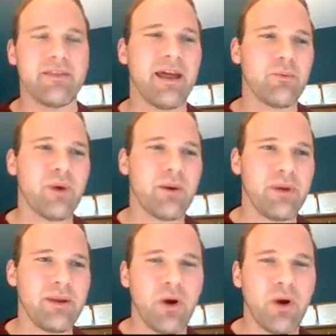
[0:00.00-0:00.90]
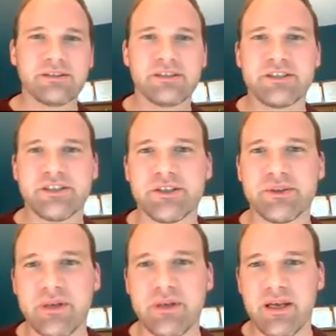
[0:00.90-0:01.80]
Then what we want to
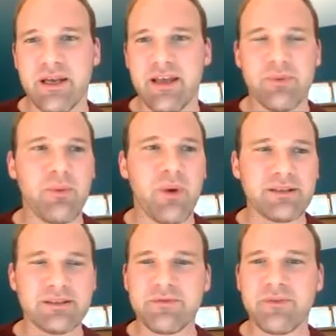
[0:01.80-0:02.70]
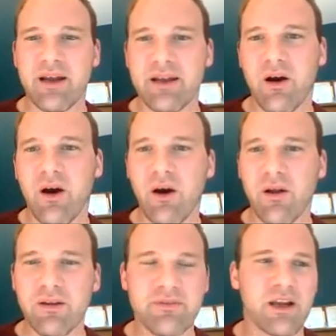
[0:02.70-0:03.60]
do is we want to find
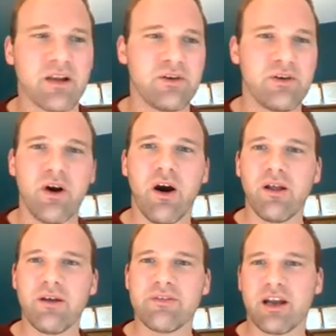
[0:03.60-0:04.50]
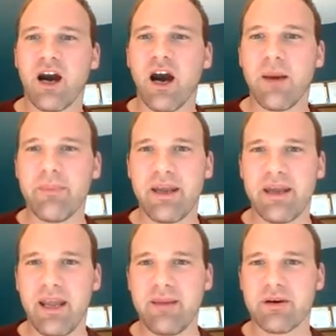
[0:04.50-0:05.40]
all of the common
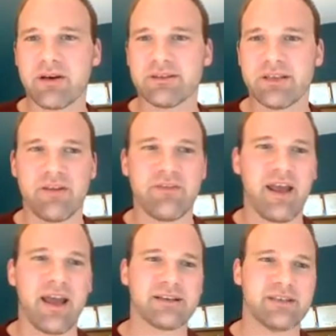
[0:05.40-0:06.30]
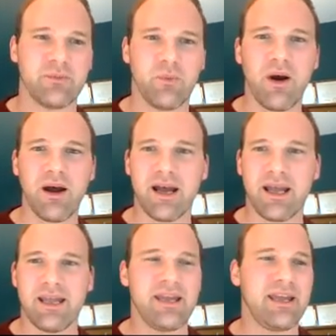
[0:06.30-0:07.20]
neighbors of X and
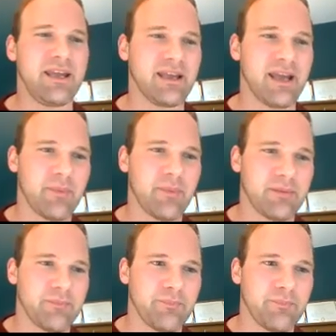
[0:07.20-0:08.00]
Y in gamma.